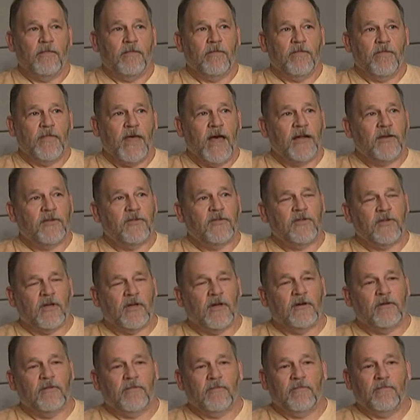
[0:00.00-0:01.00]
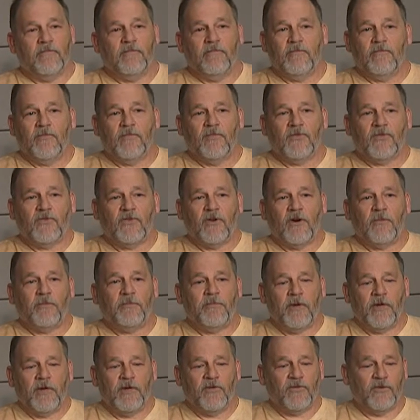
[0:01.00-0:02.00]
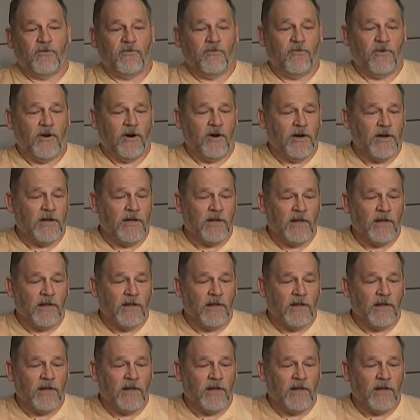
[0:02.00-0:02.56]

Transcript: That uh, syrup is a very